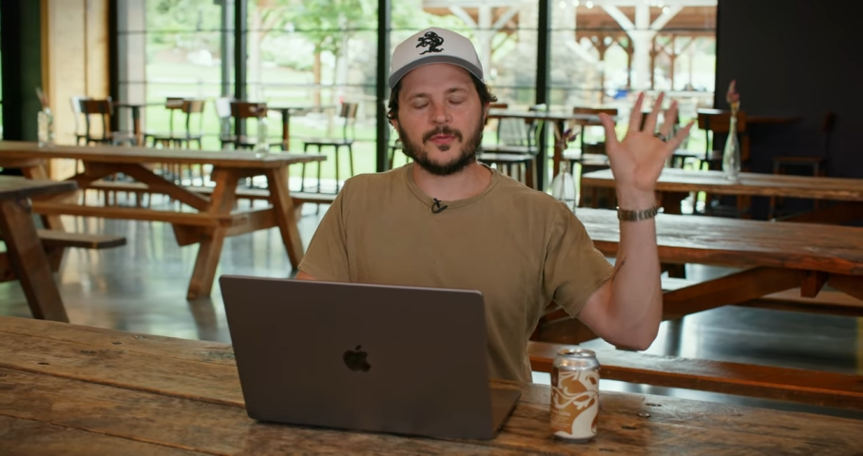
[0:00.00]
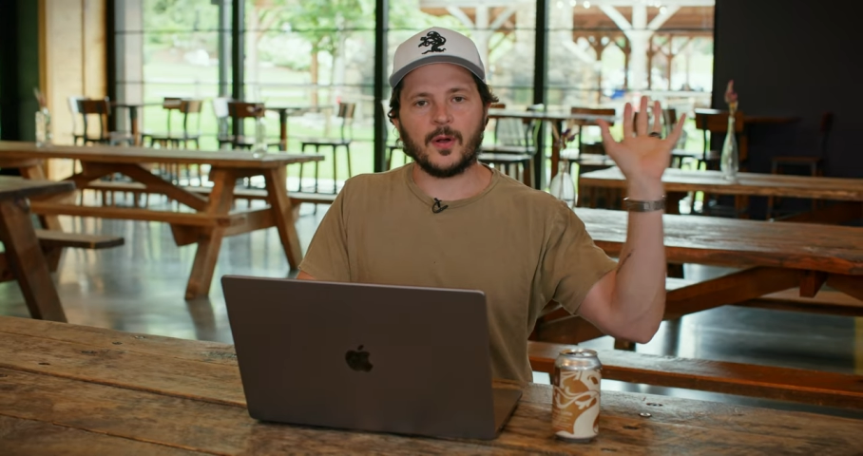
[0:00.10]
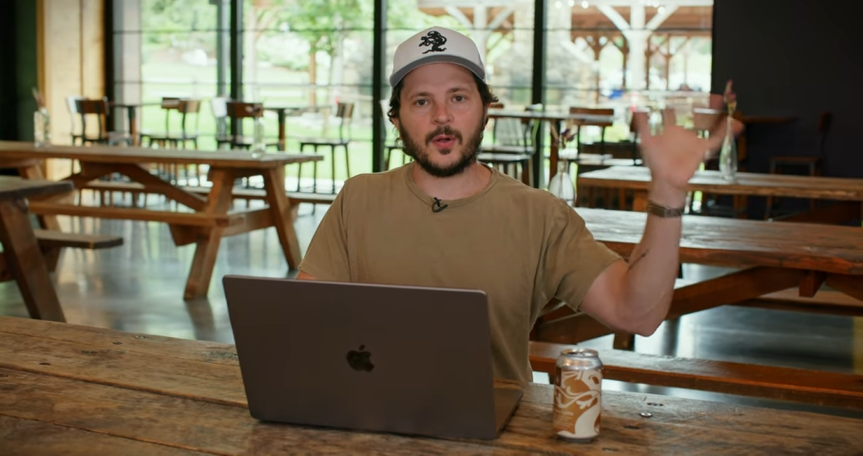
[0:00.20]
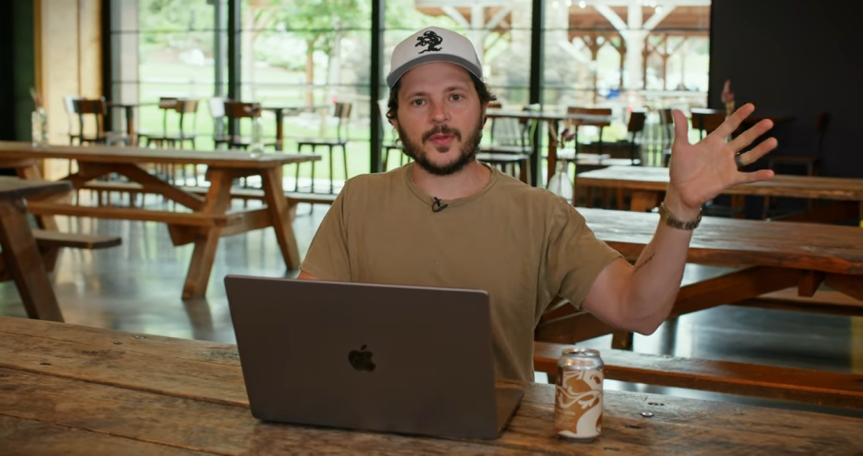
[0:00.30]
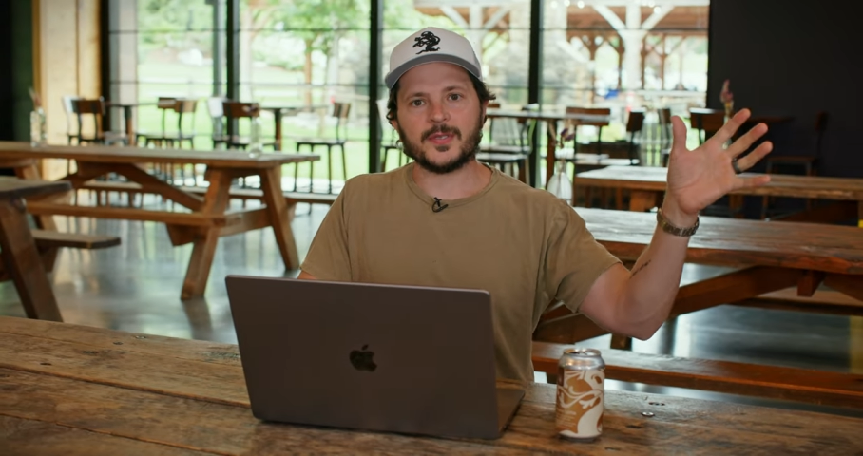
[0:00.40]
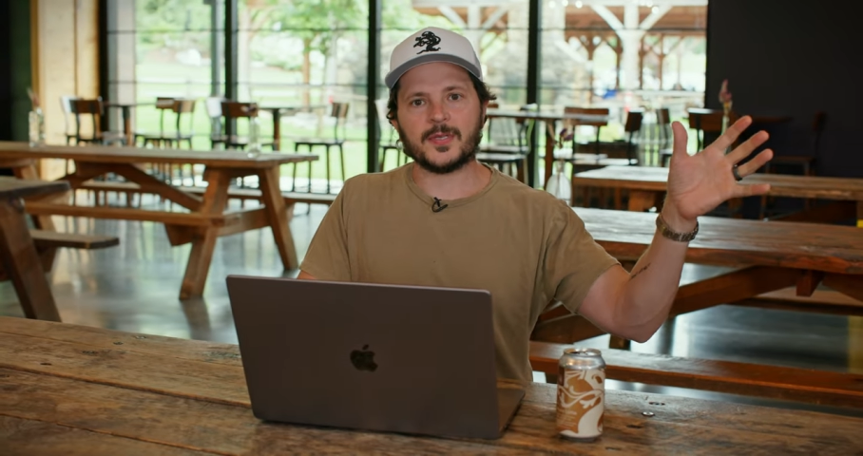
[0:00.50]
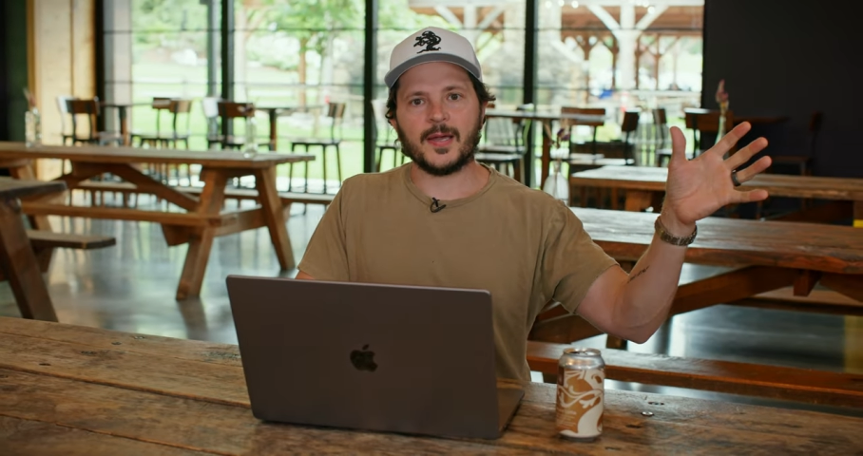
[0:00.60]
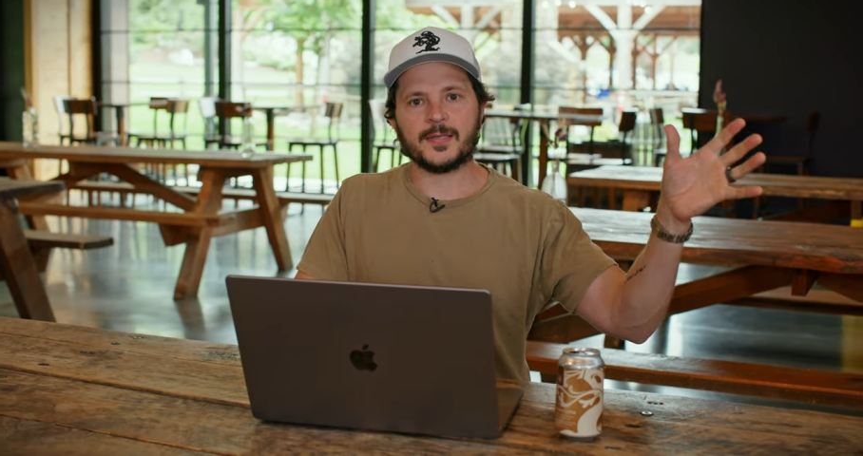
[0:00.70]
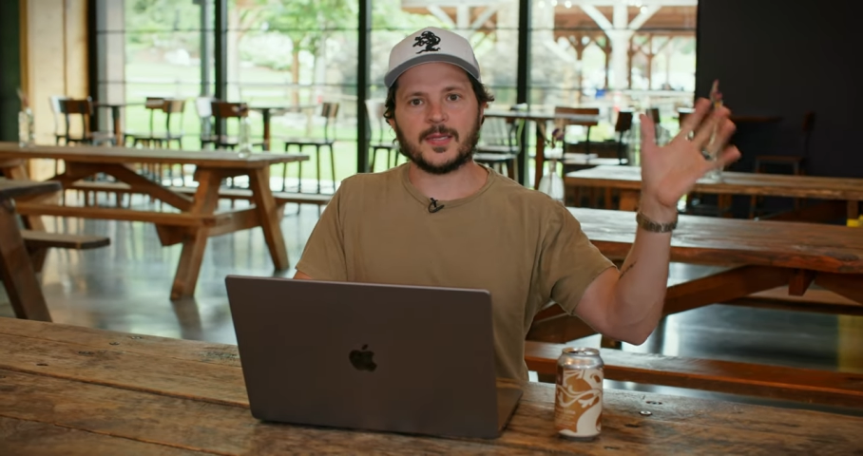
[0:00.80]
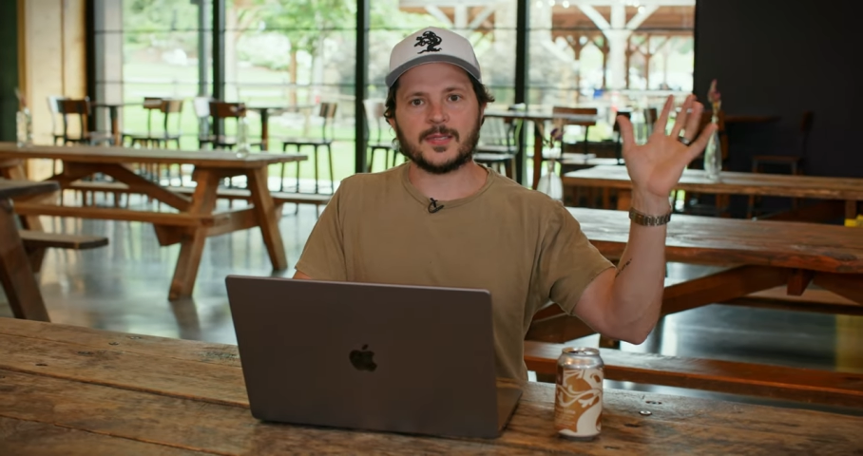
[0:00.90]
follow the
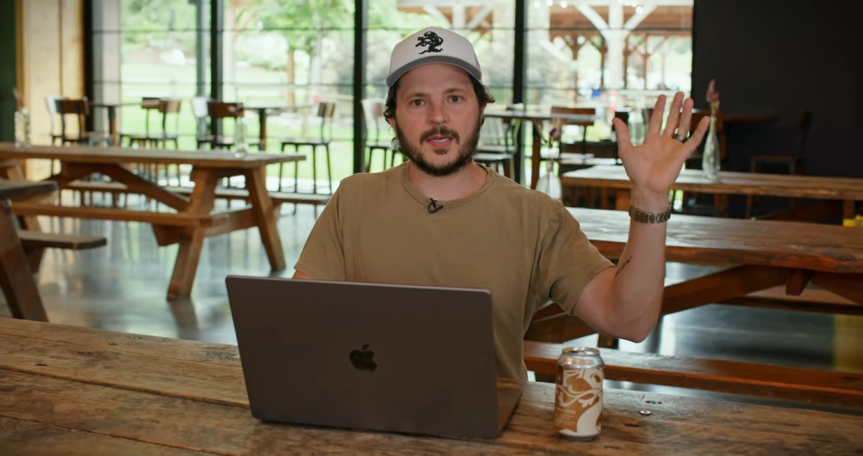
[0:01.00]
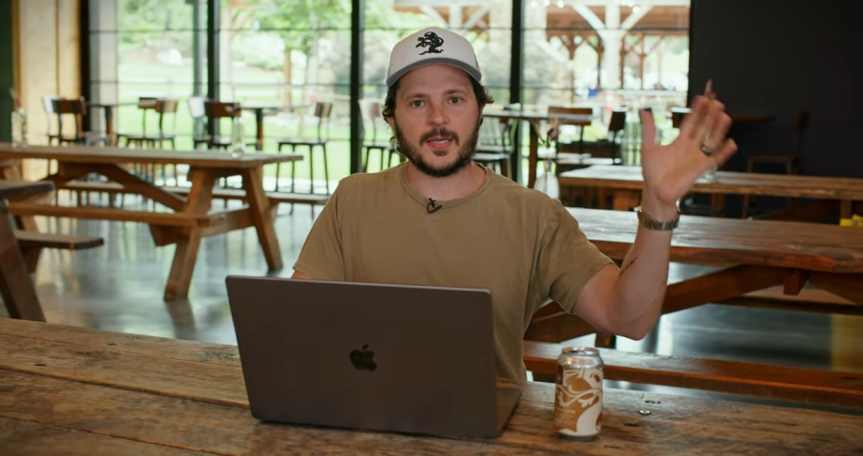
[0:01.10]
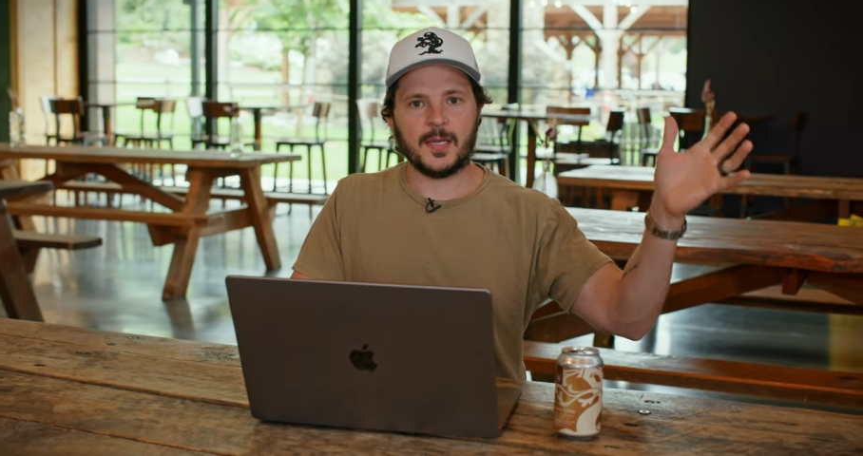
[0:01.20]
signs that say